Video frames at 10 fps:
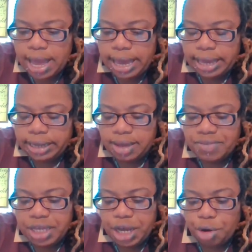in a
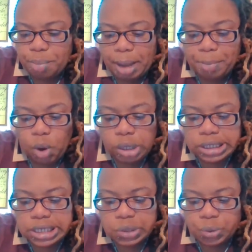given year, bipolar
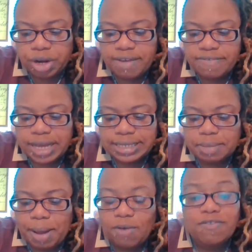disorder affects
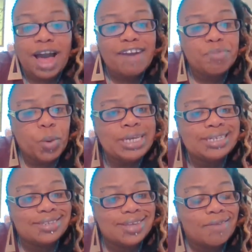about
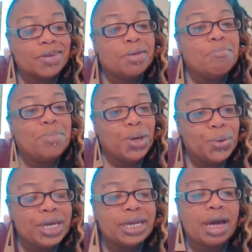5.7
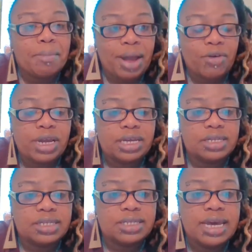million Americans.
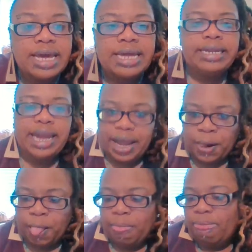
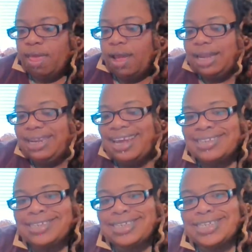Now,
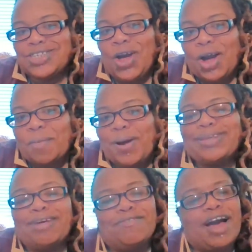let's just talk about
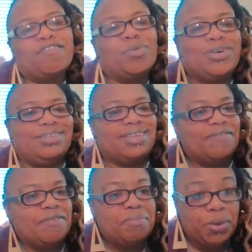that
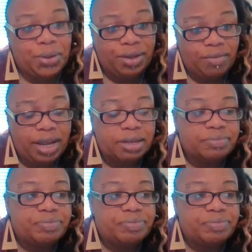5.7 million, right?